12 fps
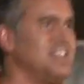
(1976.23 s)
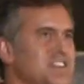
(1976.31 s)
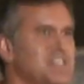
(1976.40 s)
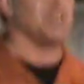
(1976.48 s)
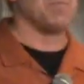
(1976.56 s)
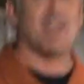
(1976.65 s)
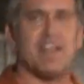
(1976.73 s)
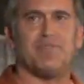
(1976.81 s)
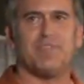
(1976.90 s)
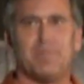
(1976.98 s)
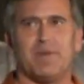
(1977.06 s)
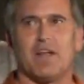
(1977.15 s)
digital man
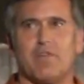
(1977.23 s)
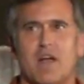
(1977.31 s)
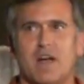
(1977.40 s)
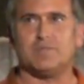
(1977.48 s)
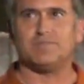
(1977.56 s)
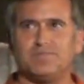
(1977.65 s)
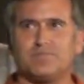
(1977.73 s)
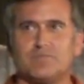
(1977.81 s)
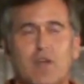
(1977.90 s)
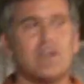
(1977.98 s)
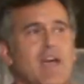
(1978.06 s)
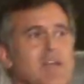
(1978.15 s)
flipping around.
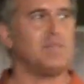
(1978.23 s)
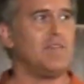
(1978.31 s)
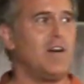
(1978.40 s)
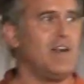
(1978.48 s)
Okay, all